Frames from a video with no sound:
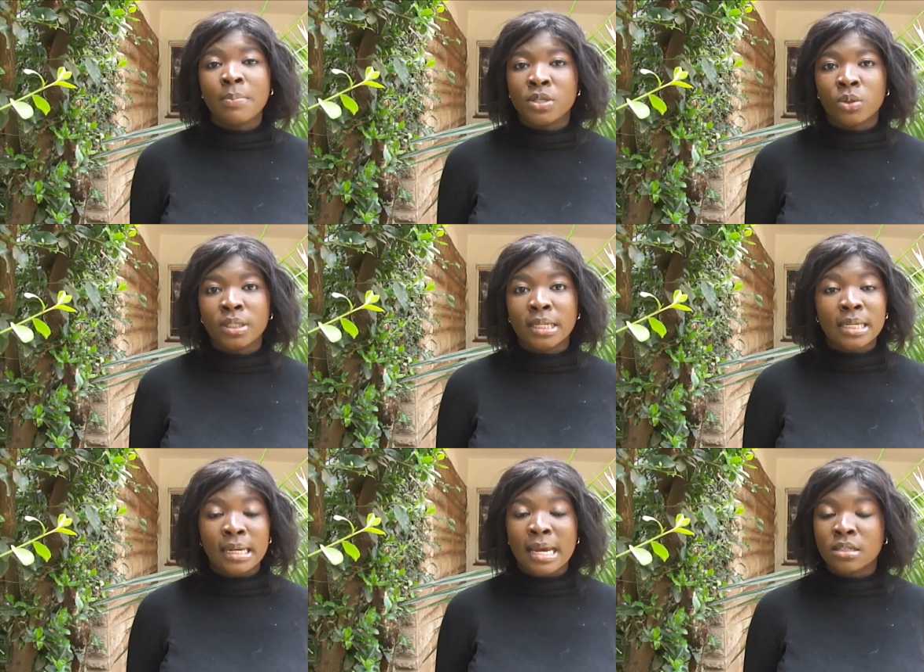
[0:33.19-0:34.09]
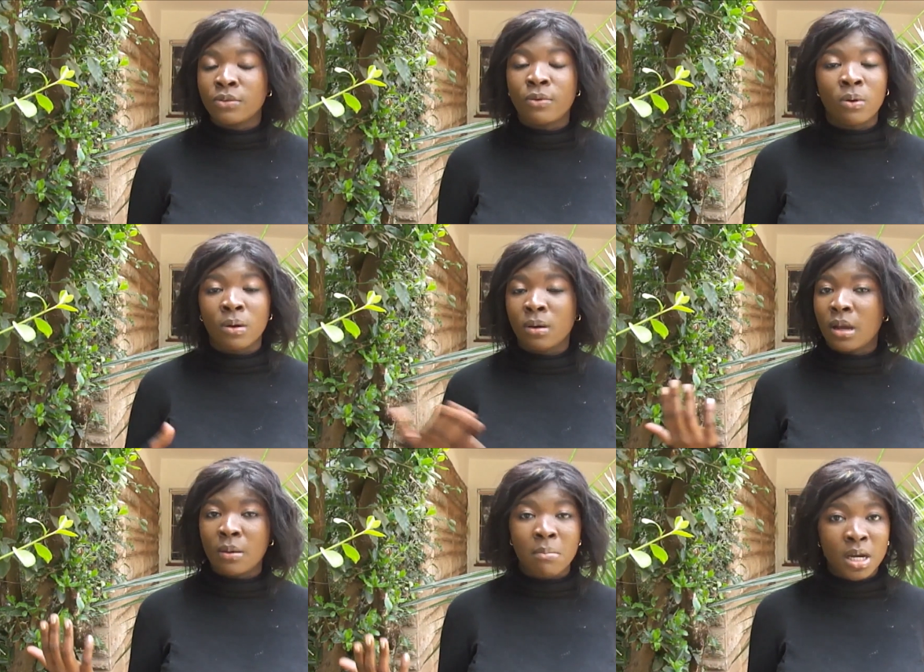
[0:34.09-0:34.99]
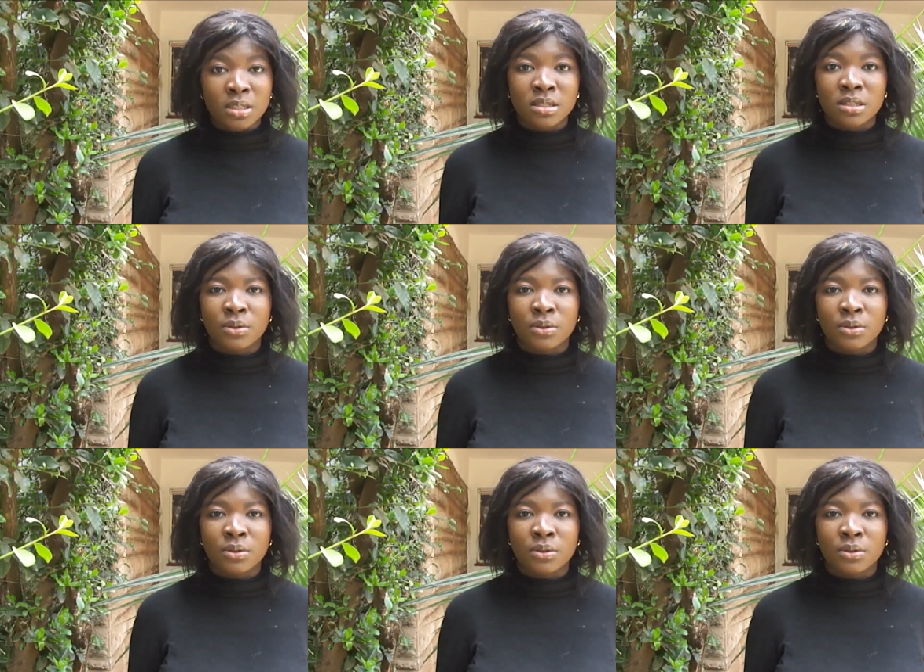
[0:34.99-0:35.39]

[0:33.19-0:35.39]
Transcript: episode that can last for months.